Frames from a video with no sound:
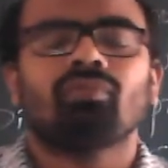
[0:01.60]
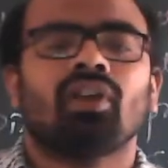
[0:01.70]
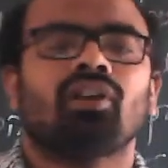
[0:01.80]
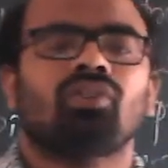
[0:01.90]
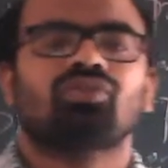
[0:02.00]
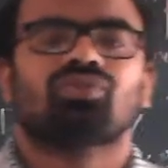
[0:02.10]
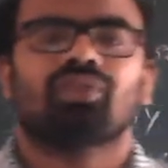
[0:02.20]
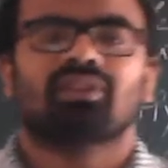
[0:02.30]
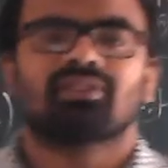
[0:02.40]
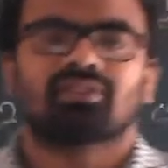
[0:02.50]
Hello
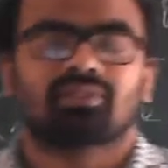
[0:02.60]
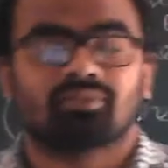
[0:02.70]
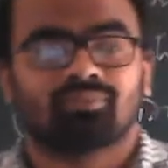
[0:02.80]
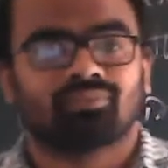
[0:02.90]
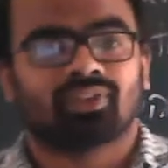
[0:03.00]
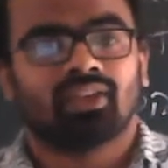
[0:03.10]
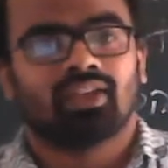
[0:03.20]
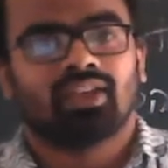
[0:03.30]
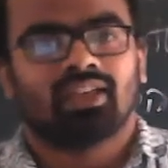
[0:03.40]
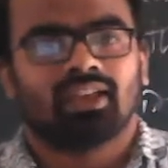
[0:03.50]
students,
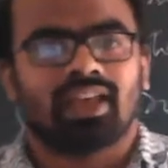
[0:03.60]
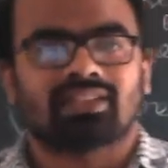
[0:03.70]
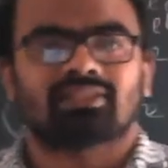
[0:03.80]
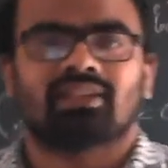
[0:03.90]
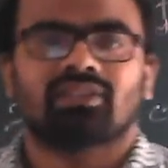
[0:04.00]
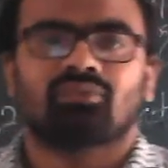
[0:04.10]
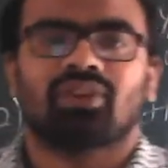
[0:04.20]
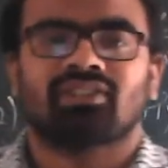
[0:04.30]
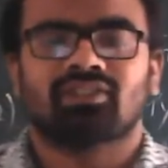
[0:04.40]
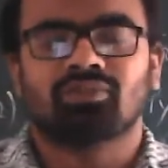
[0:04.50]
last class we are
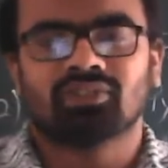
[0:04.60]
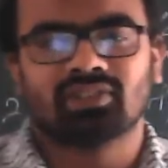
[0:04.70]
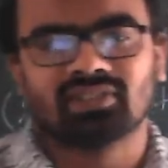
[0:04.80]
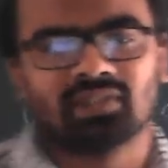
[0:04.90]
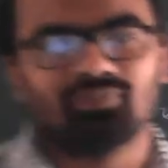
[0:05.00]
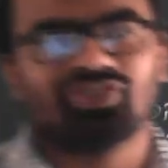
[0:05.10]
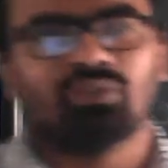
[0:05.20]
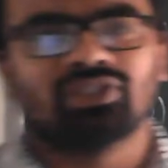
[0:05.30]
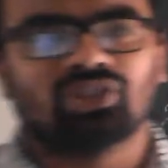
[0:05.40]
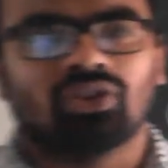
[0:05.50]
seeing the same
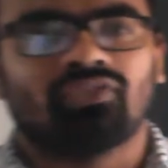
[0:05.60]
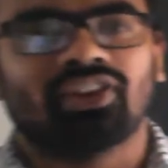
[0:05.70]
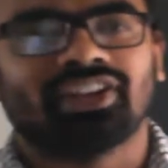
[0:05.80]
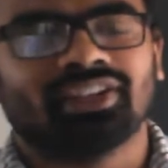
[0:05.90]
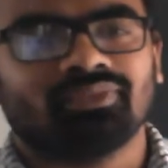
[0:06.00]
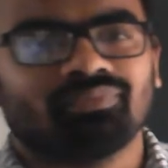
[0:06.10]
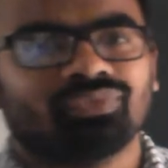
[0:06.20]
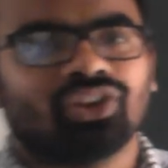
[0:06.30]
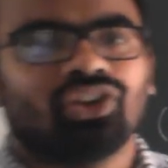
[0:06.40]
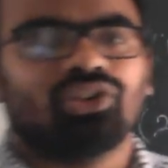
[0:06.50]
joules law of heating.
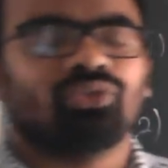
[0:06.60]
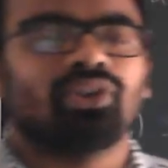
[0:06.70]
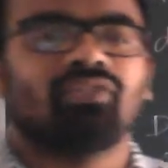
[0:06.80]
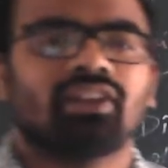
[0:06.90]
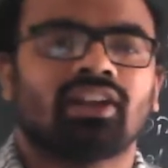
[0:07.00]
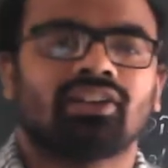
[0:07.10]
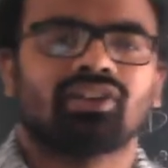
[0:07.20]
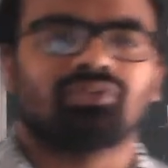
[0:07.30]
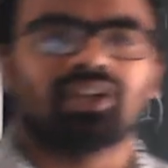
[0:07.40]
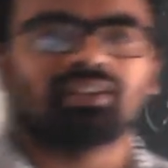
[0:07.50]
Today we will continue
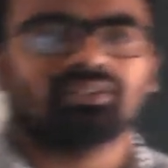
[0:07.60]
that.